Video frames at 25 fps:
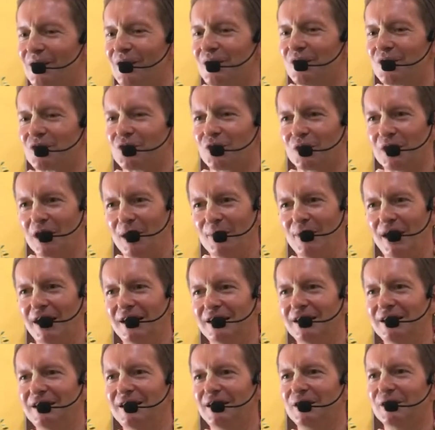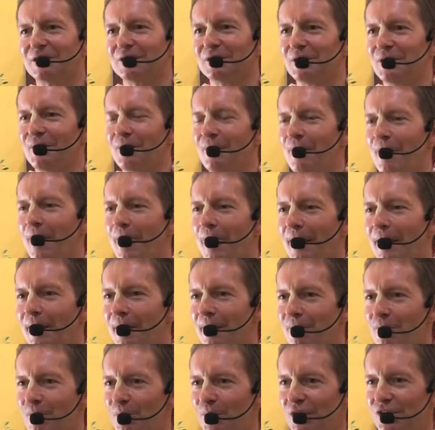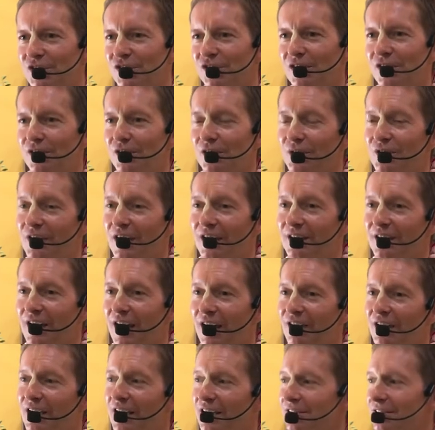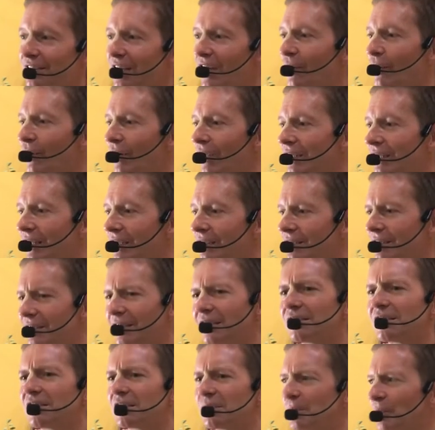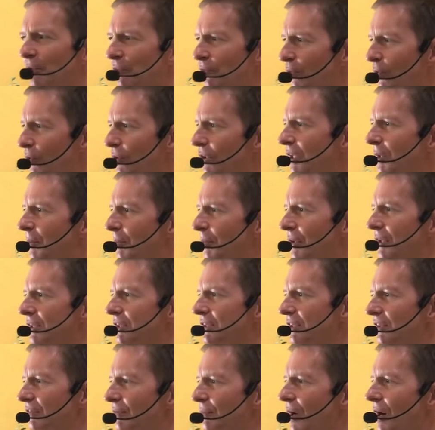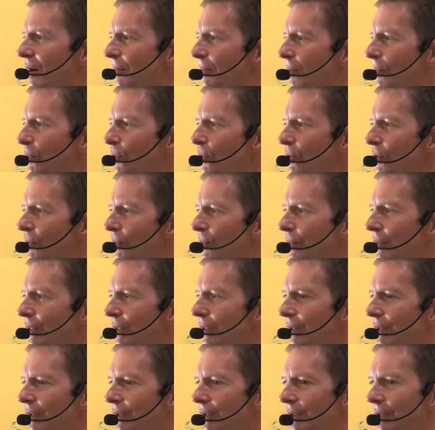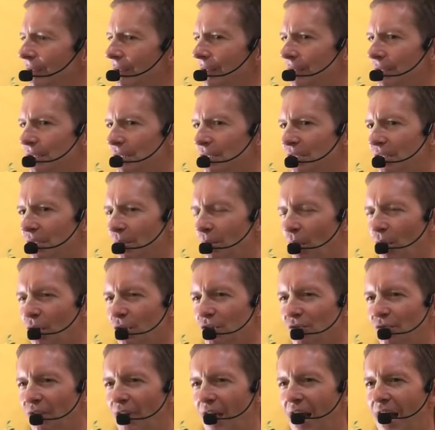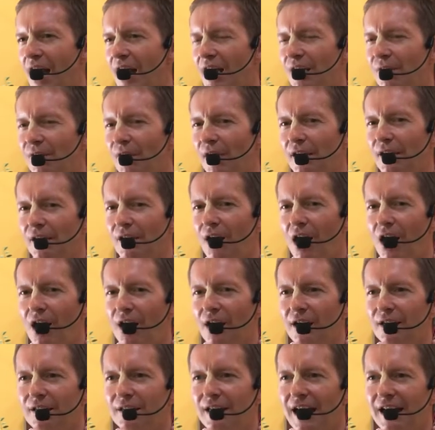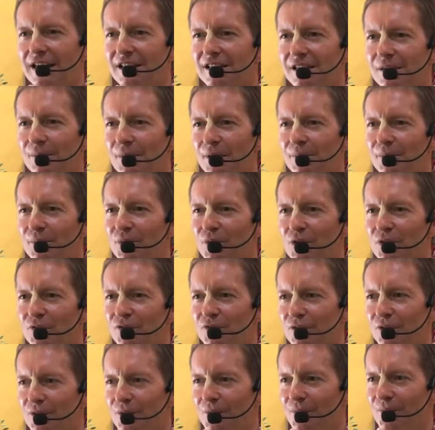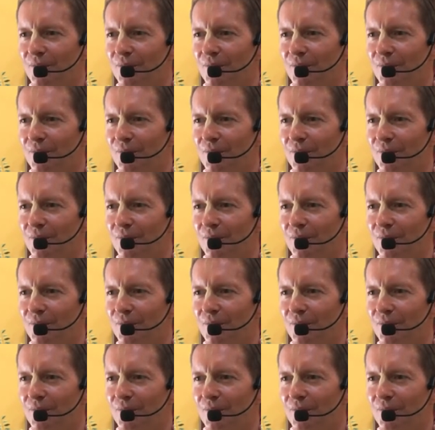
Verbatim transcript: So they made a deal. But she knew that Haridas Thakur, that this is before the appearance of Mahaprabhu. He was very, very young and handsome and beautiful.